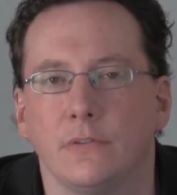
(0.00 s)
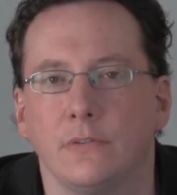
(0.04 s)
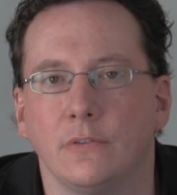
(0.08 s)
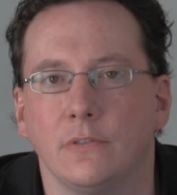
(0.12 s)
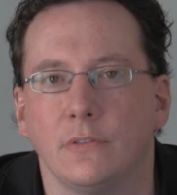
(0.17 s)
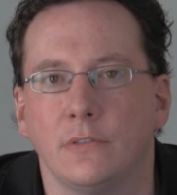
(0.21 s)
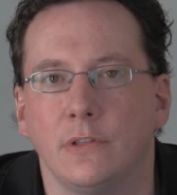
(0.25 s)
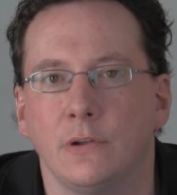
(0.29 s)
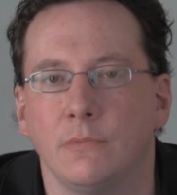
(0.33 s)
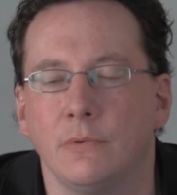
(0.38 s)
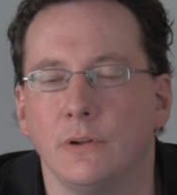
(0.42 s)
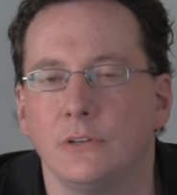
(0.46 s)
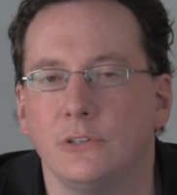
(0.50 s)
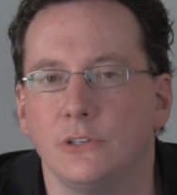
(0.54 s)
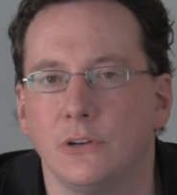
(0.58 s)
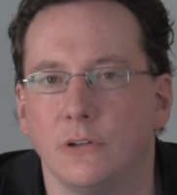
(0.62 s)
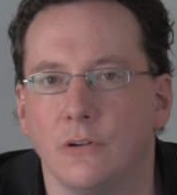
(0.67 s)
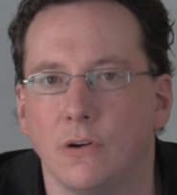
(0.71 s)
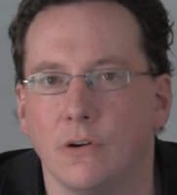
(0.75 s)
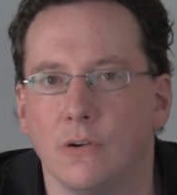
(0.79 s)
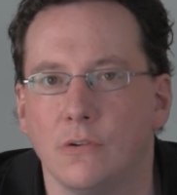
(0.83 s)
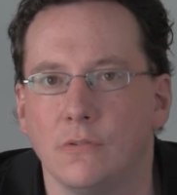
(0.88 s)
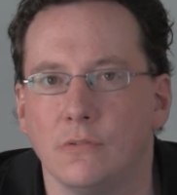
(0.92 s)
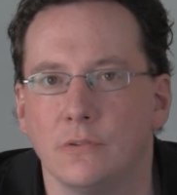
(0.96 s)
the
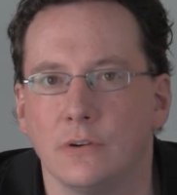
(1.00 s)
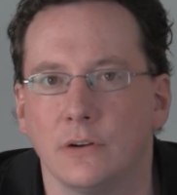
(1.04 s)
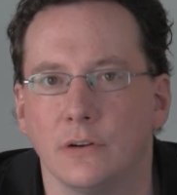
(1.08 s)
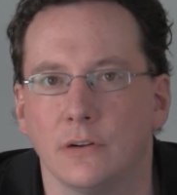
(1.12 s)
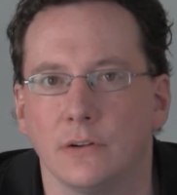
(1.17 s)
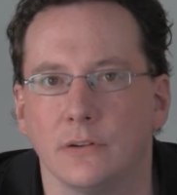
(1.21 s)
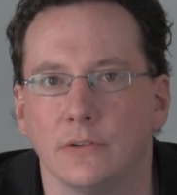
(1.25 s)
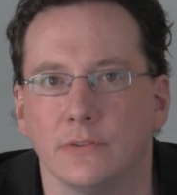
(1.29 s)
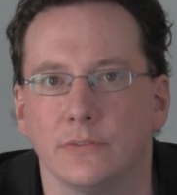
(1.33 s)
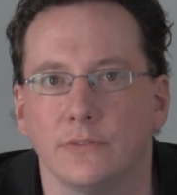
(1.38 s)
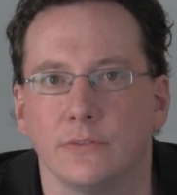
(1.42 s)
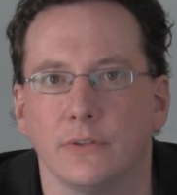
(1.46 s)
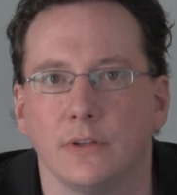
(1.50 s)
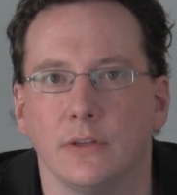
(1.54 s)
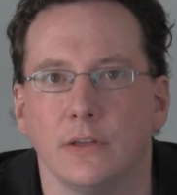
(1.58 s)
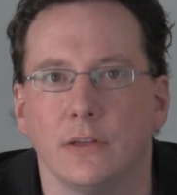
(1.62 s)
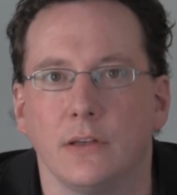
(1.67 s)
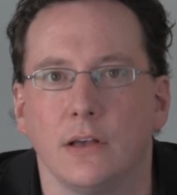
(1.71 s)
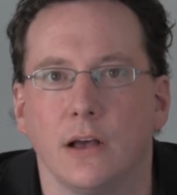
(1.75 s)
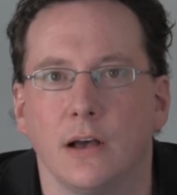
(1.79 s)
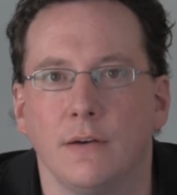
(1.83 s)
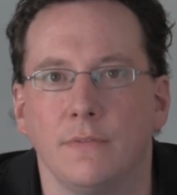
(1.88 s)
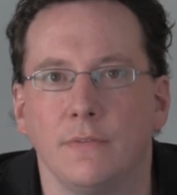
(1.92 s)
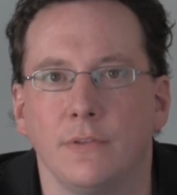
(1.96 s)
original owners
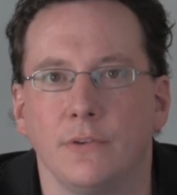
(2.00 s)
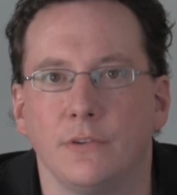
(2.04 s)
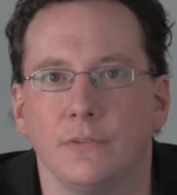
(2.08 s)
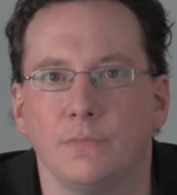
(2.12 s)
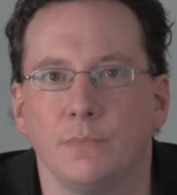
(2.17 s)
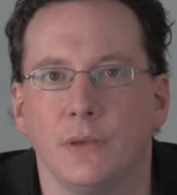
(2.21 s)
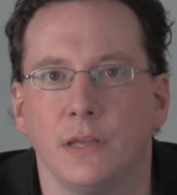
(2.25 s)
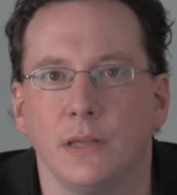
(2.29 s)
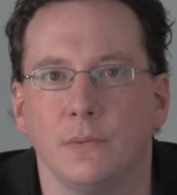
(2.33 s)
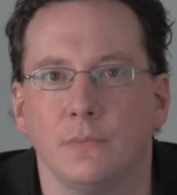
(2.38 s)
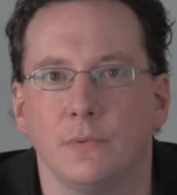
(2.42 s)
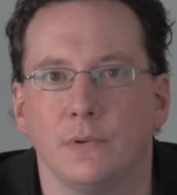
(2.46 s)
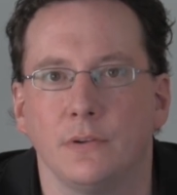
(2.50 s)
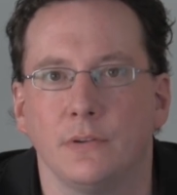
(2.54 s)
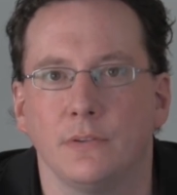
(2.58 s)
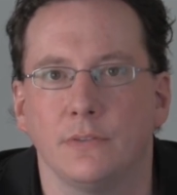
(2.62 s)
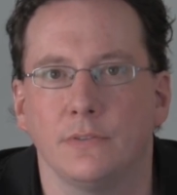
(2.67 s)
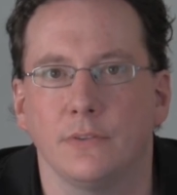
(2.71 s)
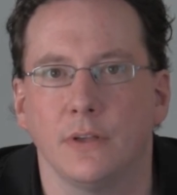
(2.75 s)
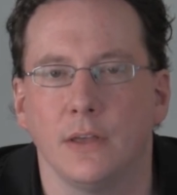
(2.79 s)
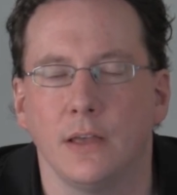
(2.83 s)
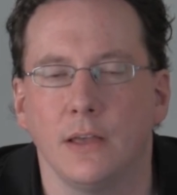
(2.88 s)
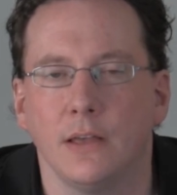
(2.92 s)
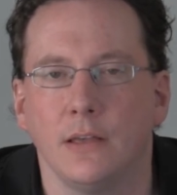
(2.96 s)
of those
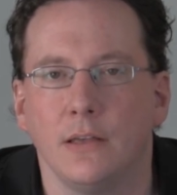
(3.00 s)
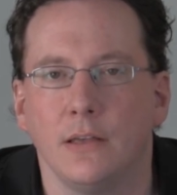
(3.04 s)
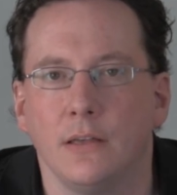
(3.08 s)
papers,